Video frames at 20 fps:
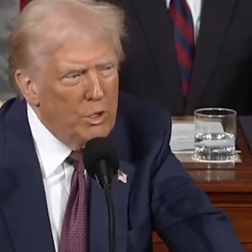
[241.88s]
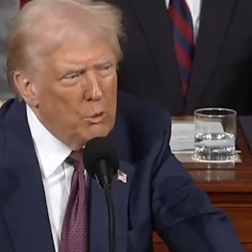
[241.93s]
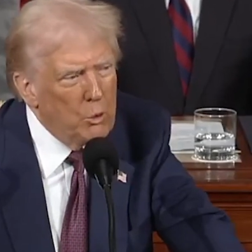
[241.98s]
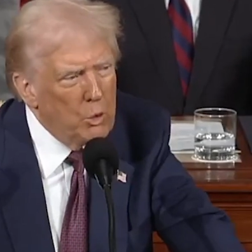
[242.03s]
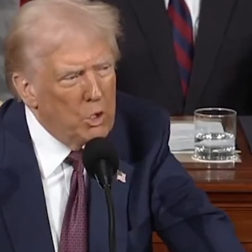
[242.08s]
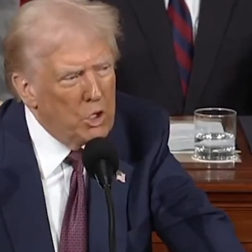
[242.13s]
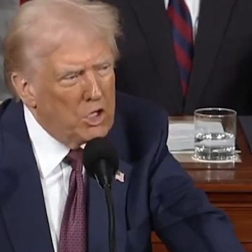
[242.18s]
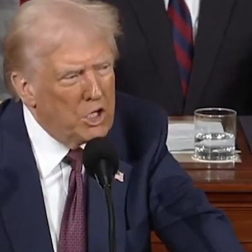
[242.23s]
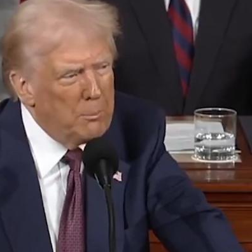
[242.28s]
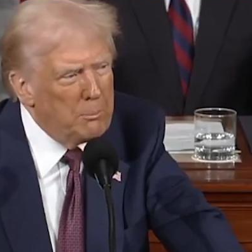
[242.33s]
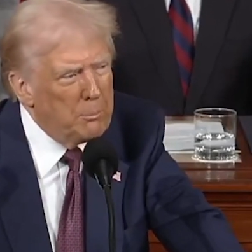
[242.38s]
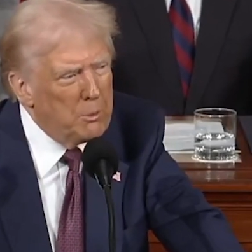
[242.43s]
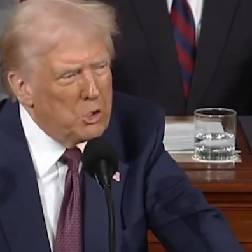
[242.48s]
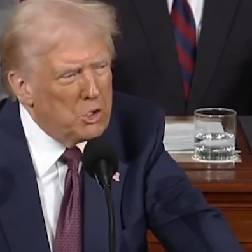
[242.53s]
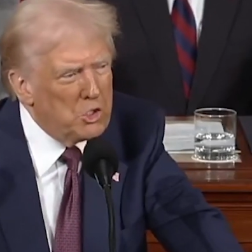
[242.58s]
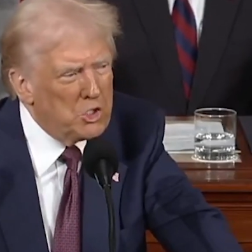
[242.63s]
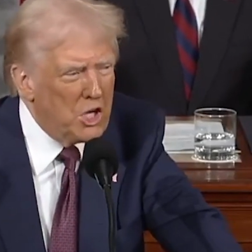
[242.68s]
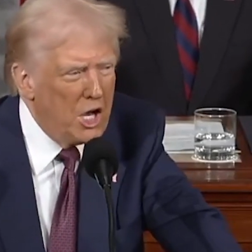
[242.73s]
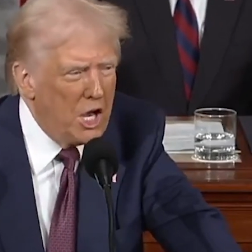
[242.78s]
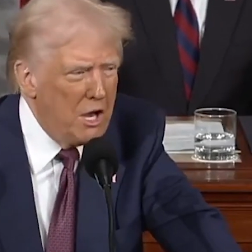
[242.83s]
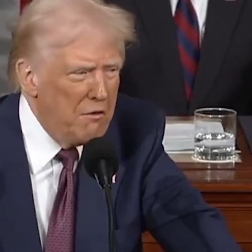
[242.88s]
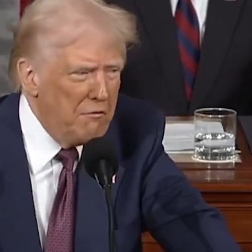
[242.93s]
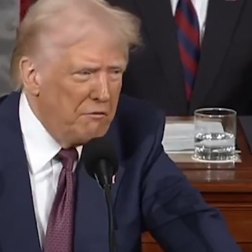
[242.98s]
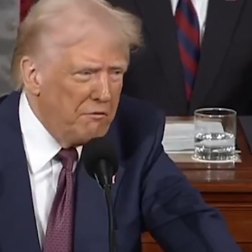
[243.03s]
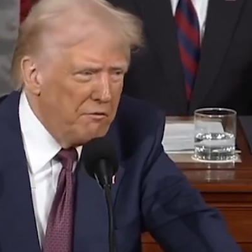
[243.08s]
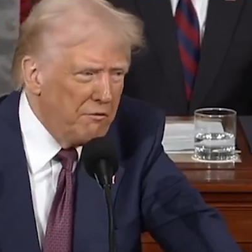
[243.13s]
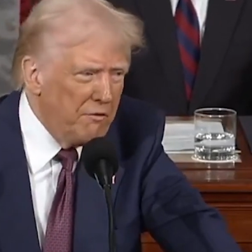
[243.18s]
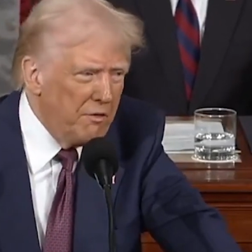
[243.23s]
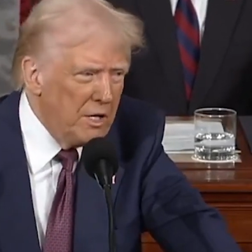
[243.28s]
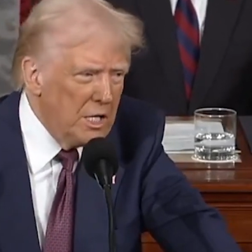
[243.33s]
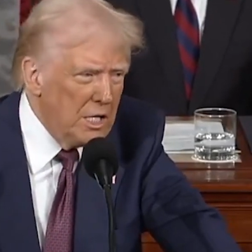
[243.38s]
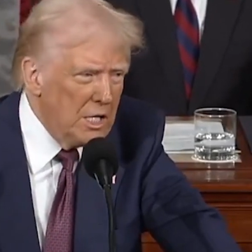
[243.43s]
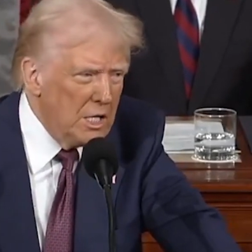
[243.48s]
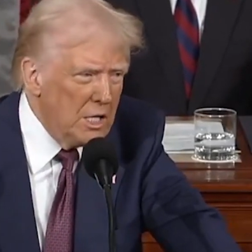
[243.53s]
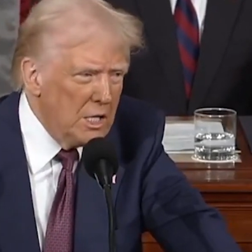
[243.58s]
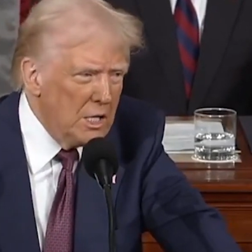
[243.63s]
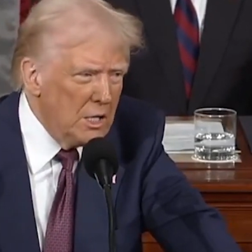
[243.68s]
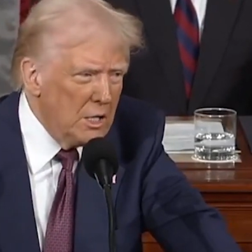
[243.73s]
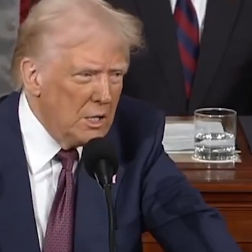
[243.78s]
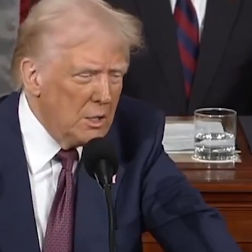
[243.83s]
We will keep you safe.
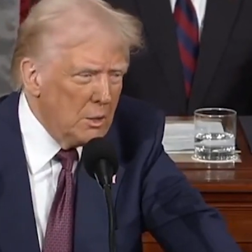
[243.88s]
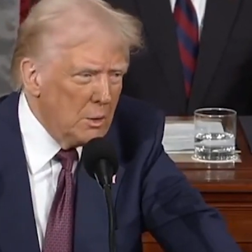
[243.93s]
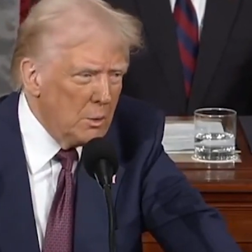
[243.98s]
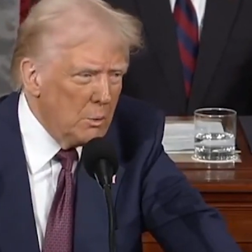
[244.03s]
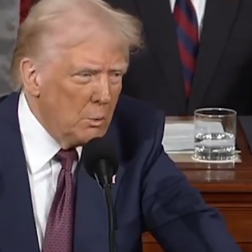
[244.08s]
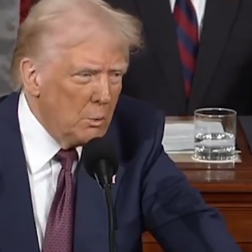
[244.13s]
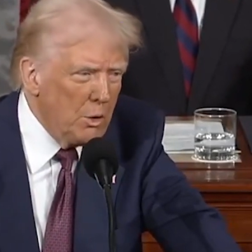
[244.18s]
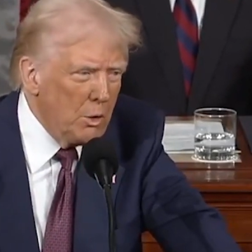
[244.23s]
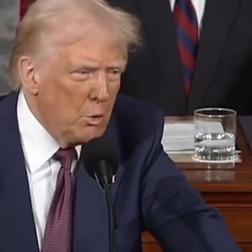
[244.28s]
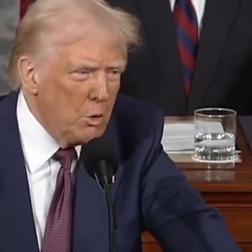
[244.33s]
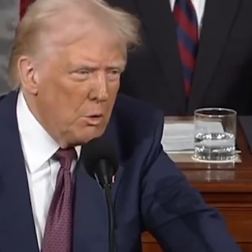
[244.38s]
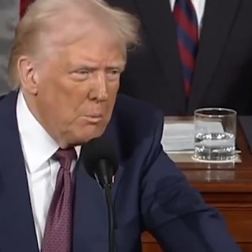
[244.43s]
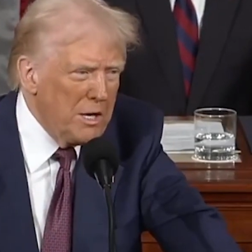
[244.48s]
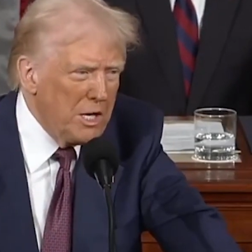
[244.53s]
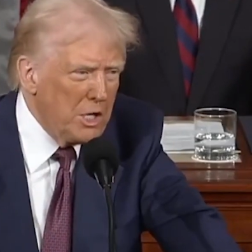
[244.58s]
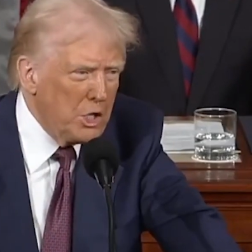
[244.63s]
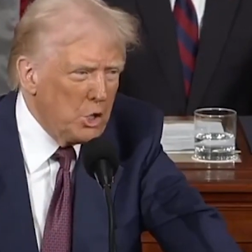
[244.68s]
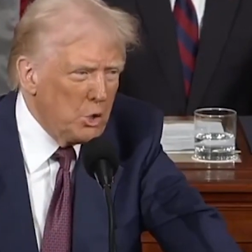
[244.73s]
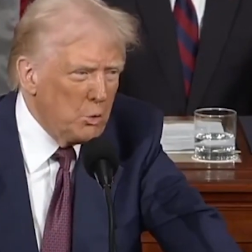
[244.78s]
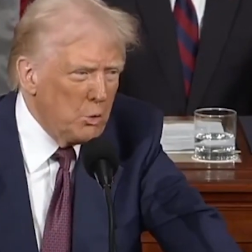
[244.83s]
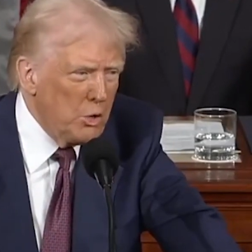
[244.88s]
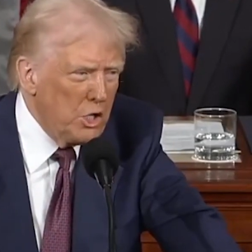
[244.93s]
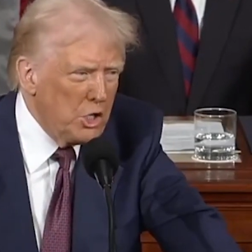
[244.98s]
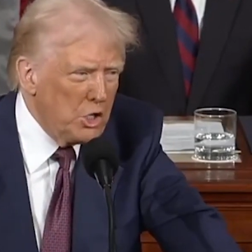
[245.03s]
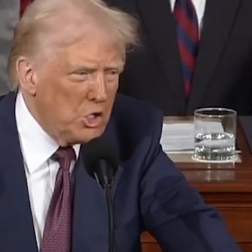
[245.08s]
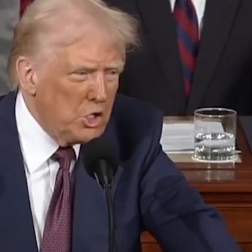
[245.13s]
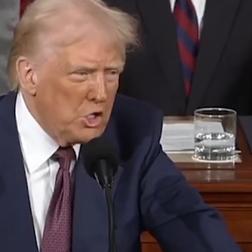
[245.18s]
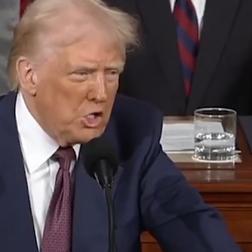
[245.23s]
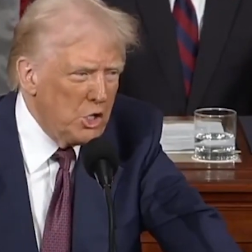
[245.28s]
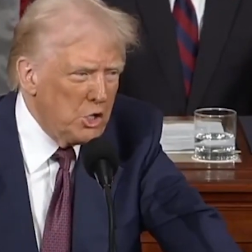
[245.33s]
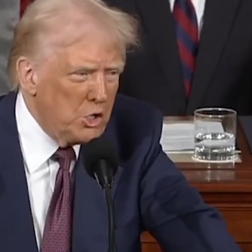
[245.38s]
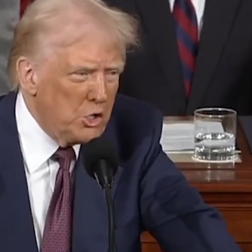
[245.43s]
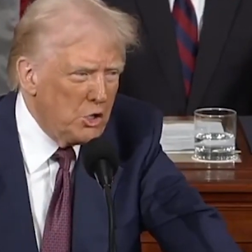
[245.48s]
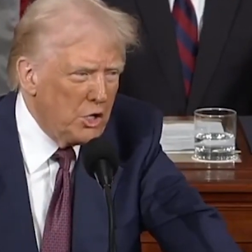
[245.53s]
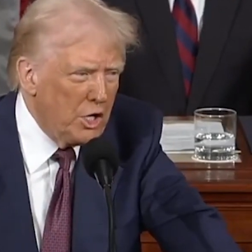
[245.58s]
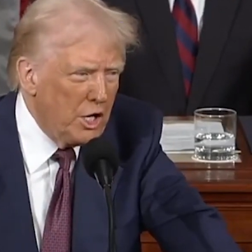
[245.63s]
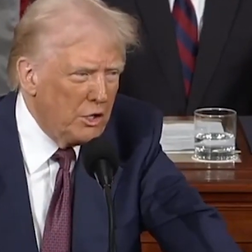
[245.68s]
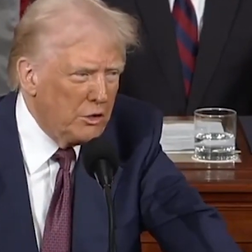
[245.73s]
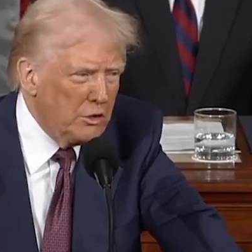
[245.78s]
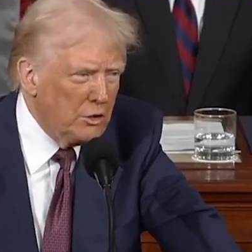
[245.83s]
We will make you rich, and
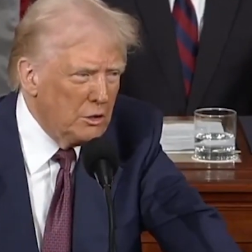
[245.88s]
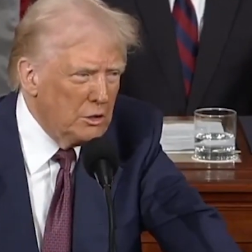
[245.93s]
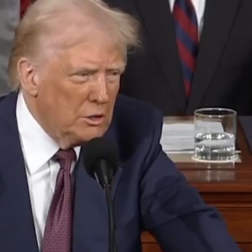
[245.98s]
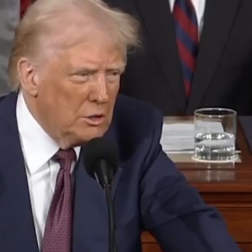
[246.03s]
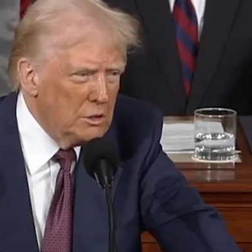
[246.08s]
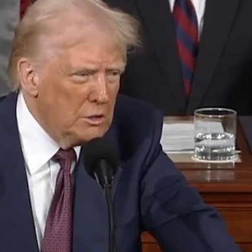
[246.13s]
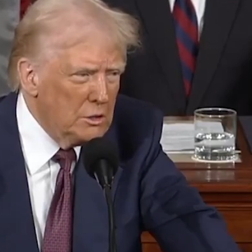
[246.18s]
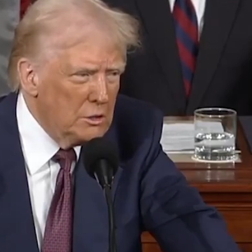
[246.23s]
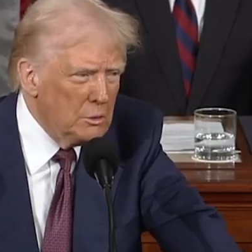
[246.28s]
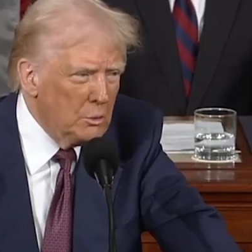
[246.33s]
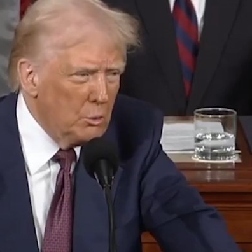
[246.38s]
together